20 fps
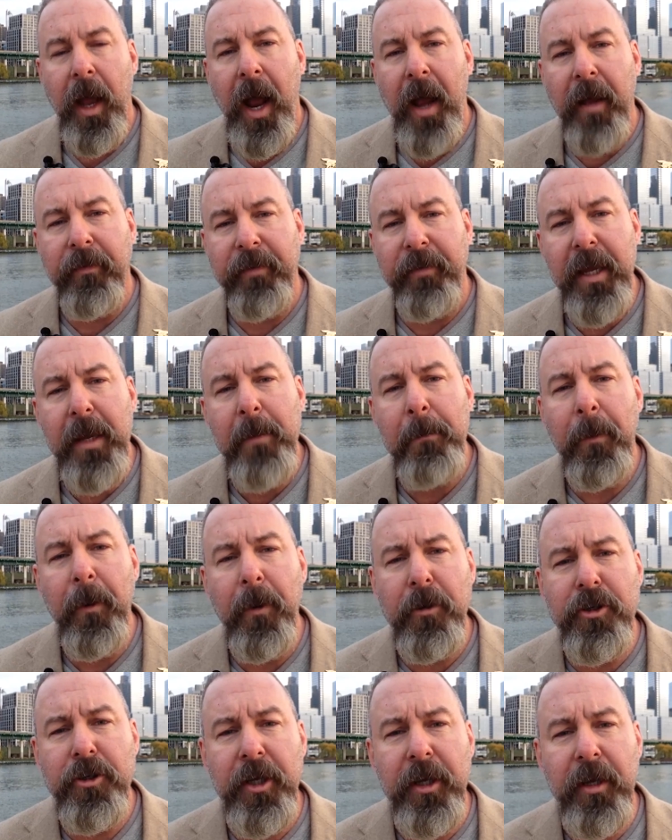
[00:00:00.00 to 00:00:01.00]
As he
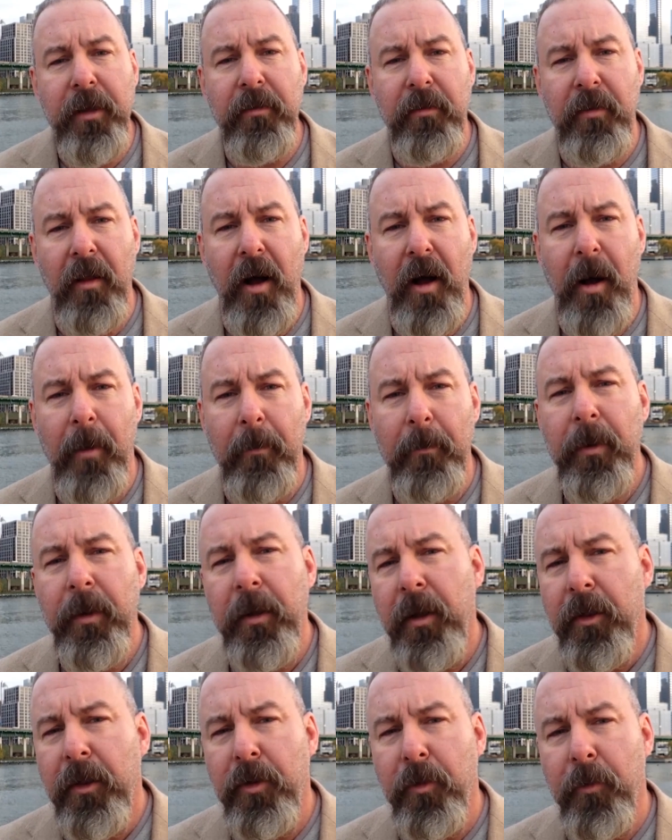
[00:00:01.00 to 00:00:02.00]
pushed Islam
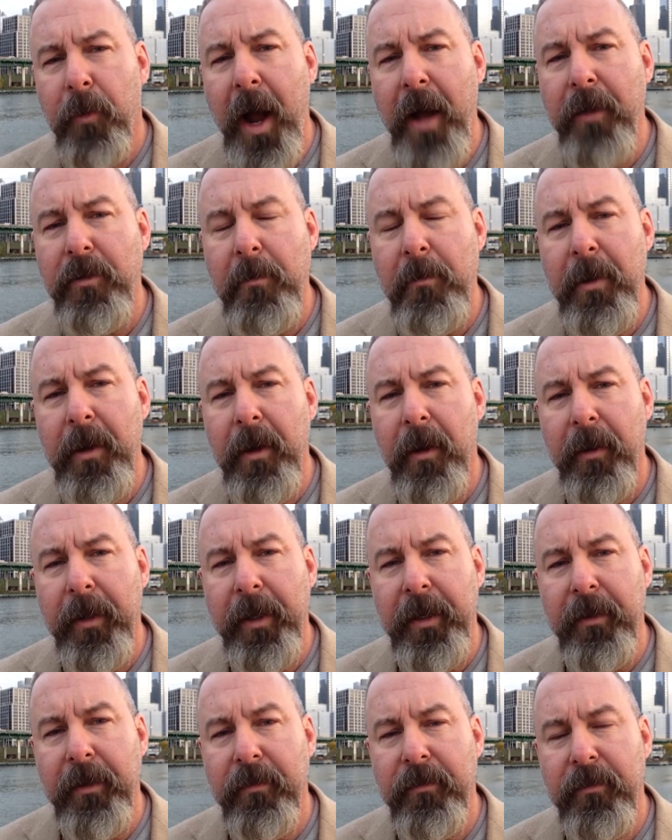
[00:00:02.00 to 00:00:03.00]
throughout the Middle
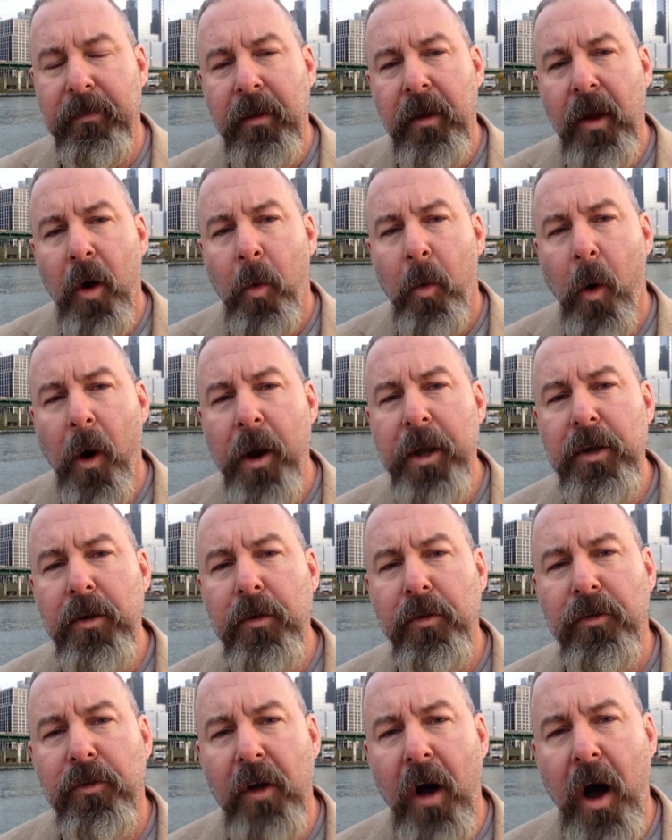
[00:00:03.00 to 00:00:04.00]
East, what
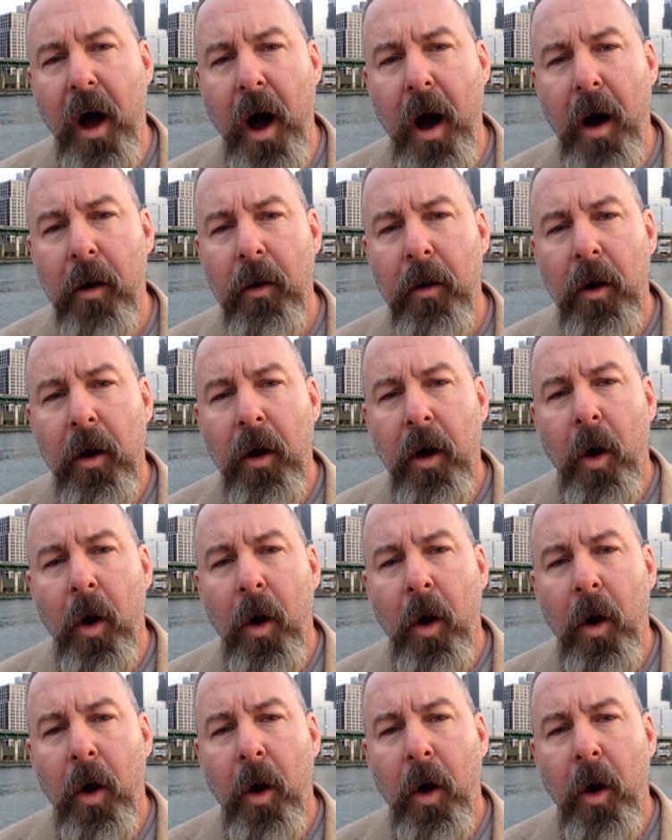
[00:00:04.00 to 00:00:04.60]
you saw